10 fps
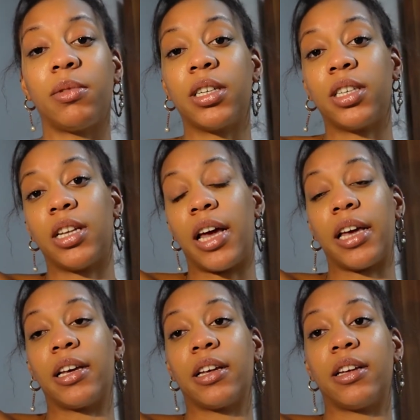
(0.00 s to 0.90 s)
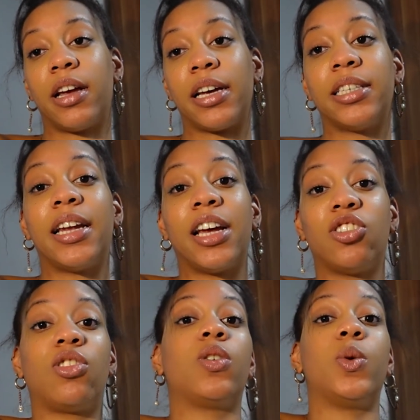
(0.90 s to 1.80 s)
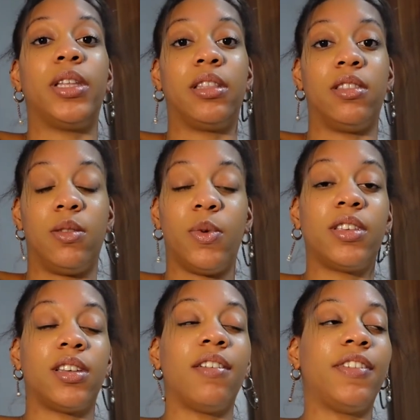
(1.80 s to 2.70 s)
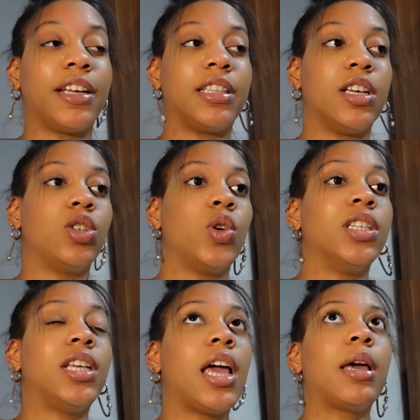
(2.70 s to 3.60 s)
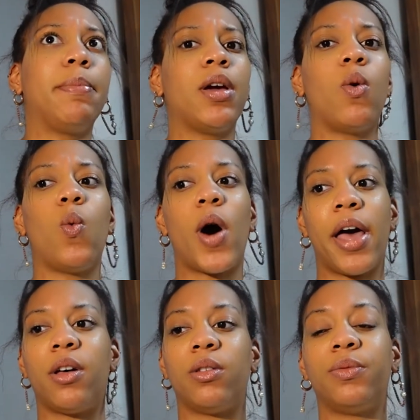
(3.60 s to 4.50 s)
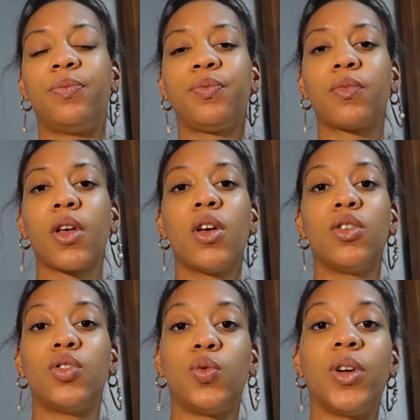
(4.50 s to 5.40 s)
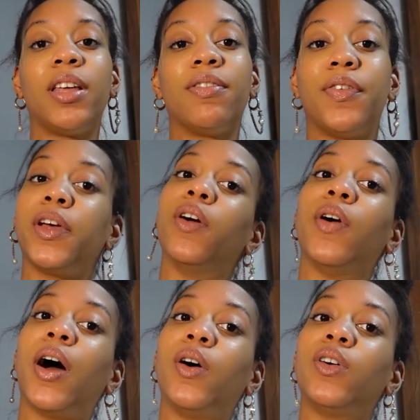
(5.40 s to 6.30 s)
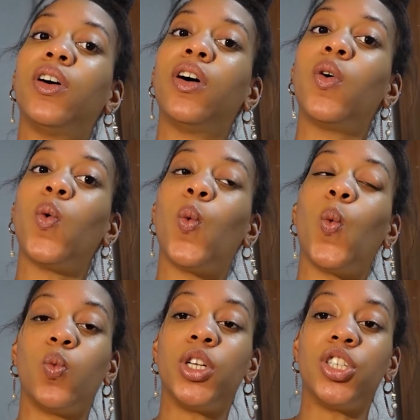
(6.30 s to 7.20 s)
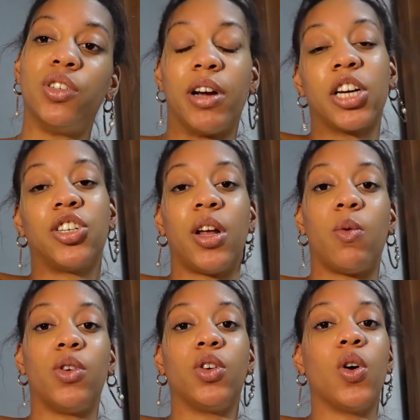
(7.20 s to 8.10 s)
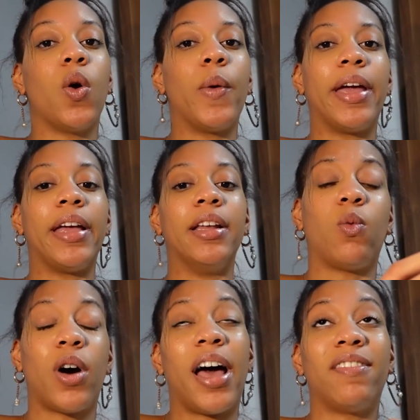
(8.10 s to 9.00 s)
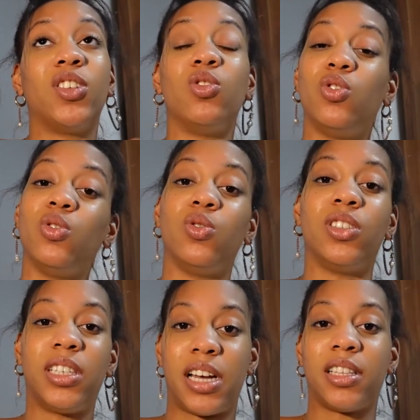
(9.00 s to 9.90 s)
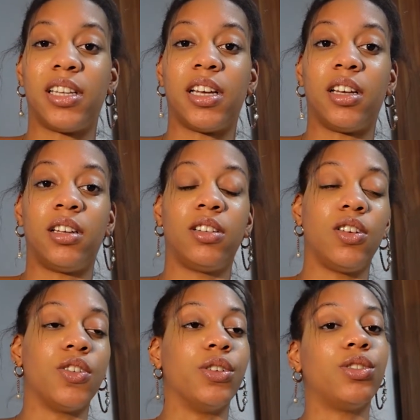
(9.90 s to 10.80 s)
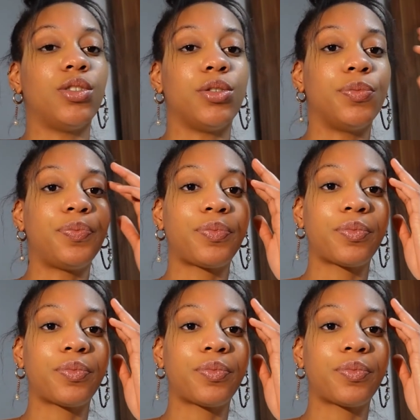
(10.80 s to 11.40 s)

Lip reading: because, like I said, I struggle with stuff like this. So it's taken me a while to really figure out which direction I want to go in, what I have to do to get there, you know. So